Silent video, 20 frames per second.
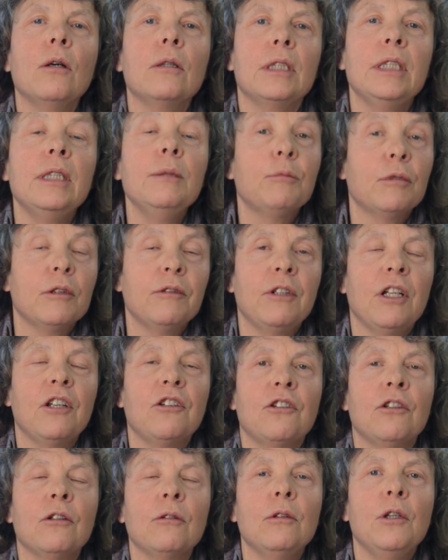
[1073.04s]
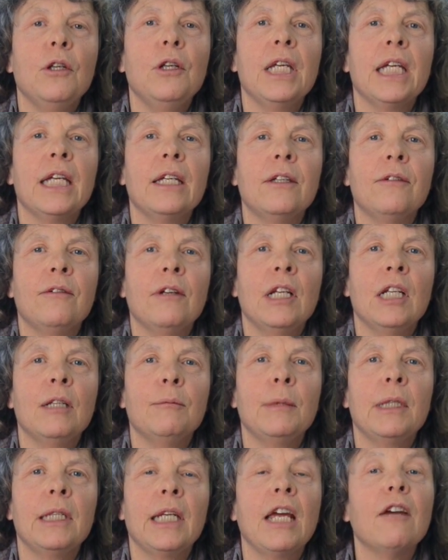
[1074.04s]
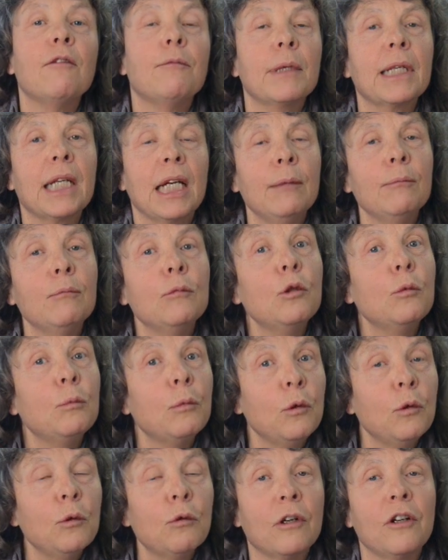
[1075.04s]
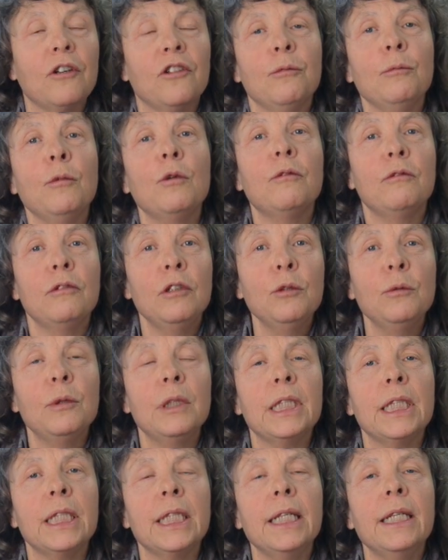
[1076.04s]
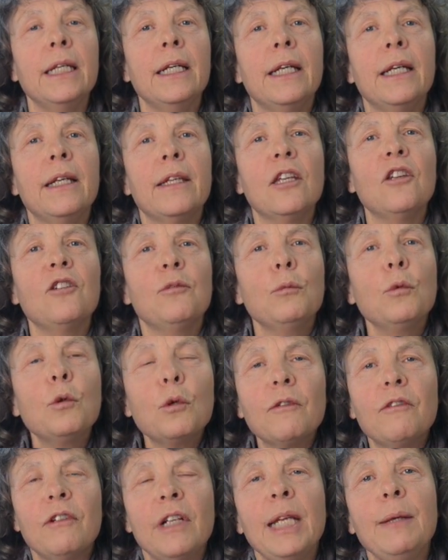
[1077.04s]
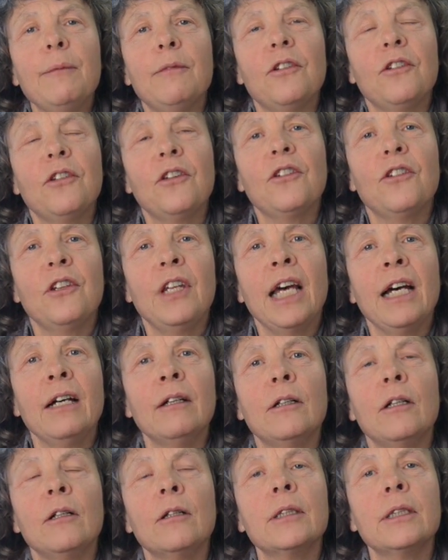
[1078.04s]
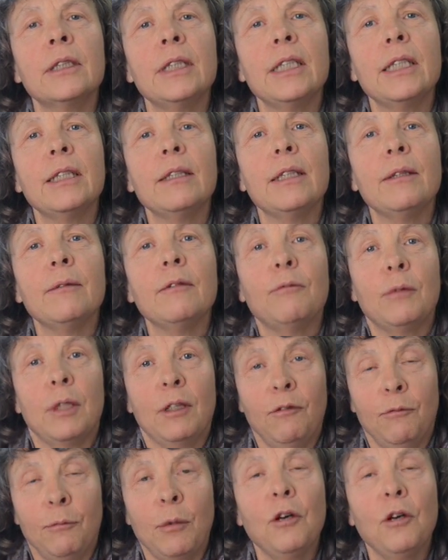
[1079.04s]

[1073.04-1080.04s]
in professional learning and development have become more porous, more fluid. There's more of an emphasis now on, if